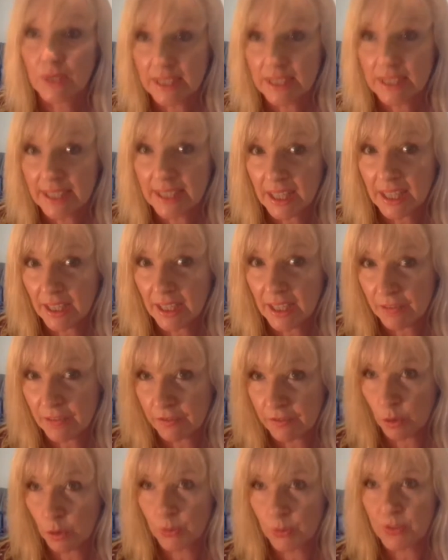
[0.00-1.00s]
Currently I have
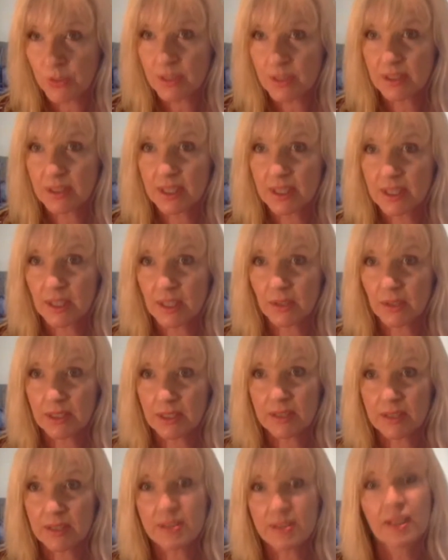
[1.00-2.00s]
4 books in the
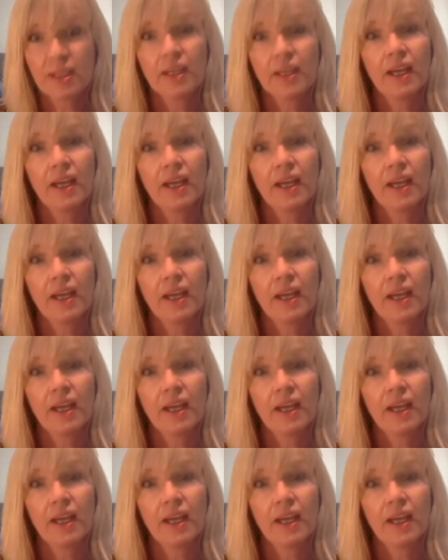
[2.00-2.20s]
series.